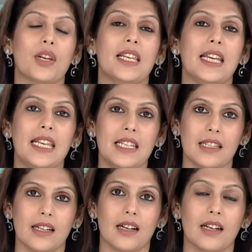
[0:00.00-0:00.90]
in
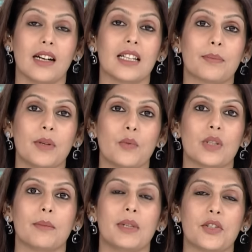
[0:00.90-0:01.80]
India. Her husband was
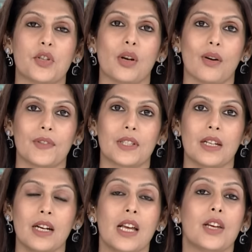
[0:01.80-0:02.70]
a military
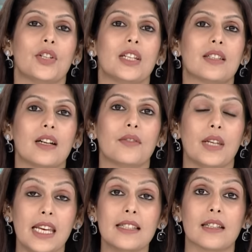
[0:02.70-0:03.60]
officer. He
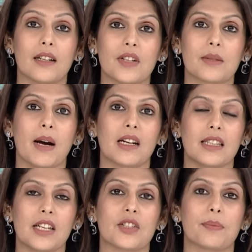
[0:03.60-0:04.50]
served as
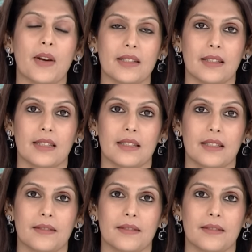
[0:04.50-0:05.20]
Bangladesh's president.